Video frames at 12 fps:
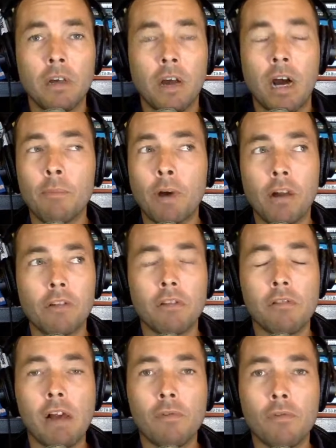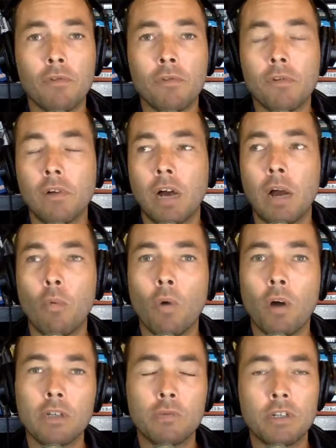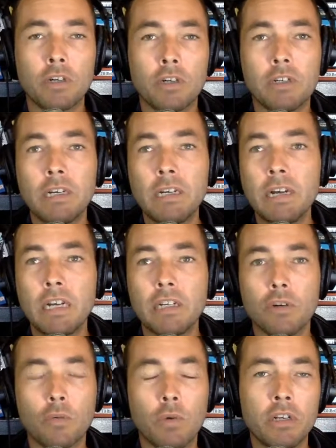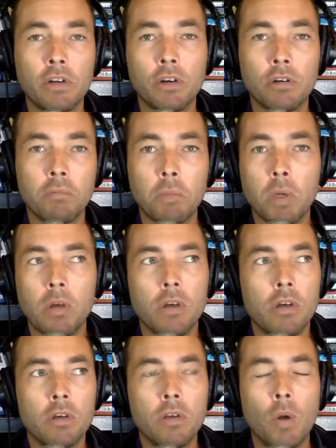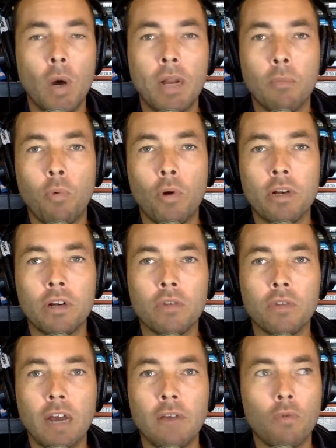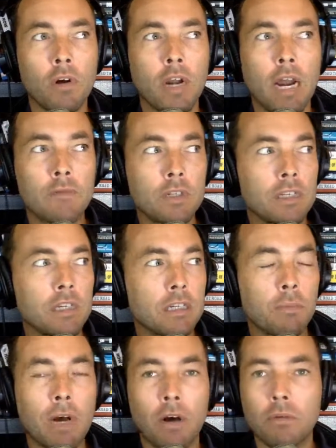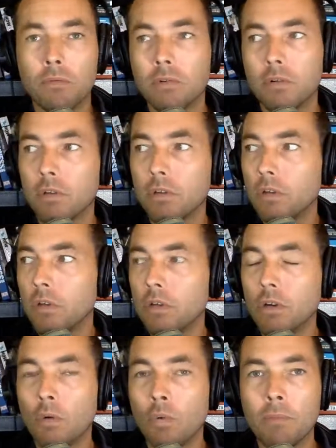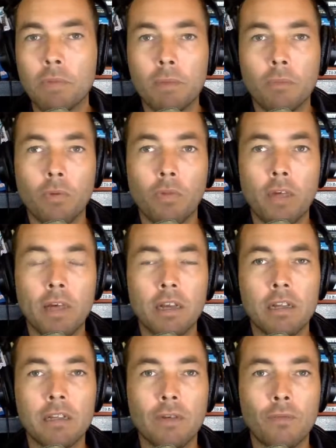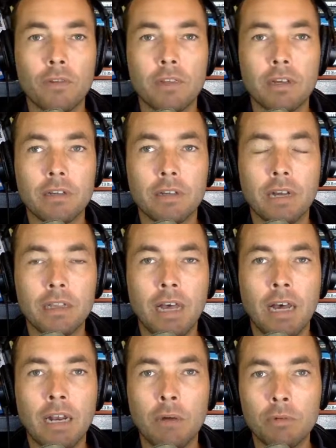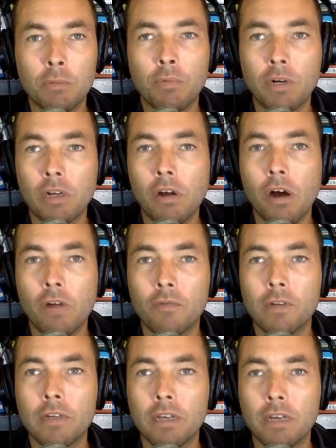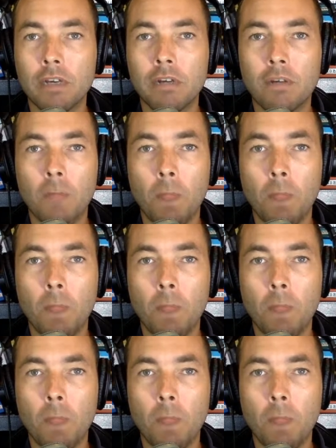I'm not on the level I was when you're a teenager, when you're, at a point in your life where everything's about, what people think and different things like that. And I was a pretty confident kid.